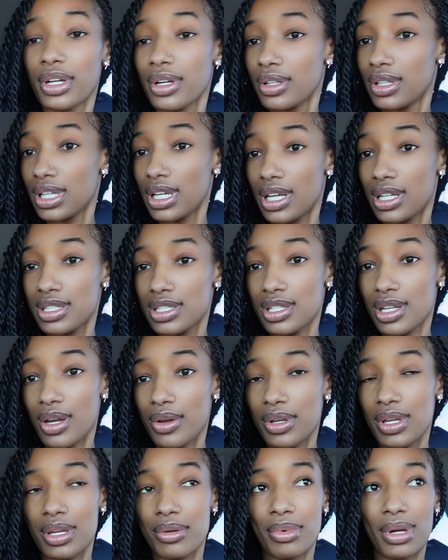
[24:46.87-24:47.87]
Currently, I have to go
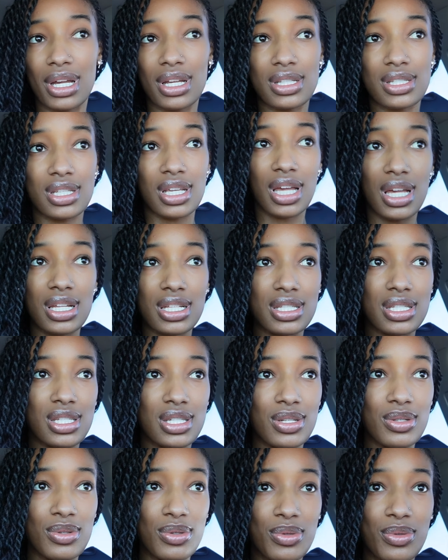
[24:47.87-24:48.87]
and get my
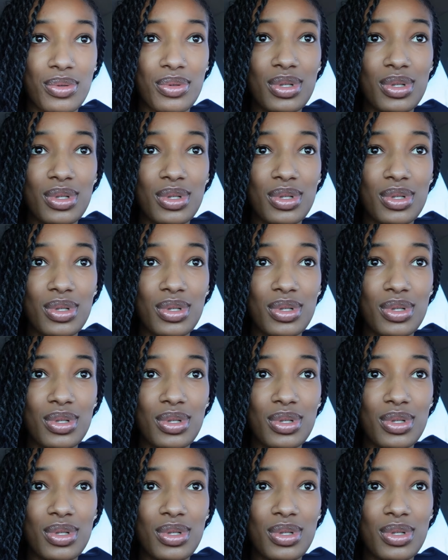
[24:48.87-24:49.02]
tattoo.